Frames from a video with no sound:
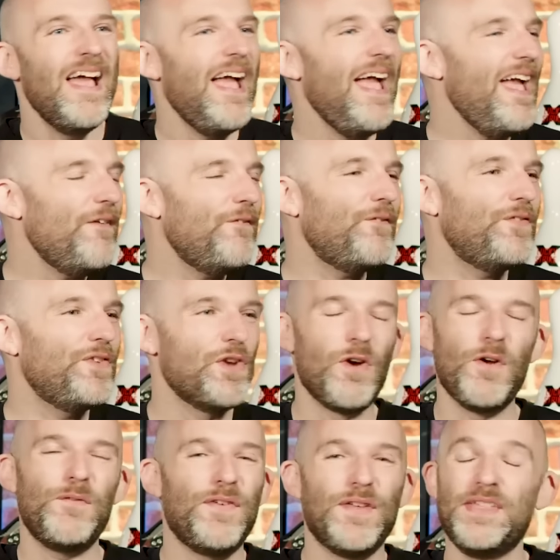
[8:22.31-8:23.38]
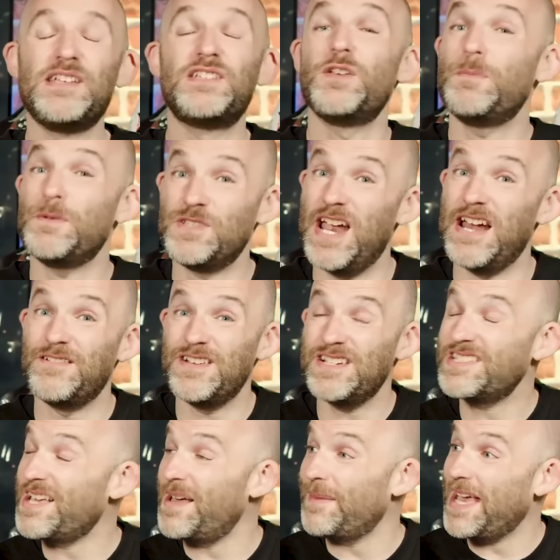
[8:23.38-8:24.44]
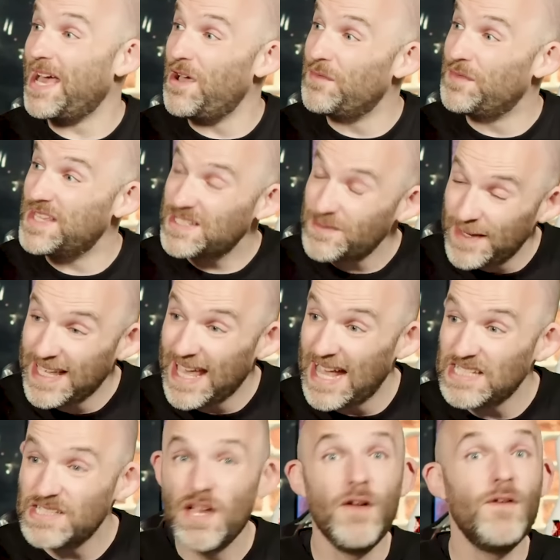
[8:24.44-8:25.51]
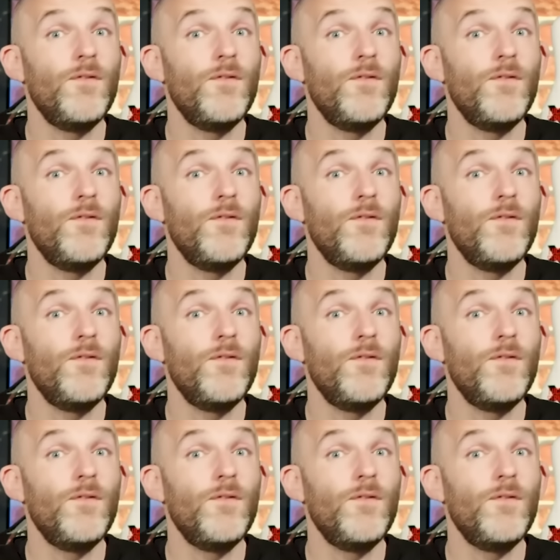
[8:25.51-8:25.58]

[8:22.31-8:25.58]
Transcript: If you're feeling super generous, coming out of this weekend,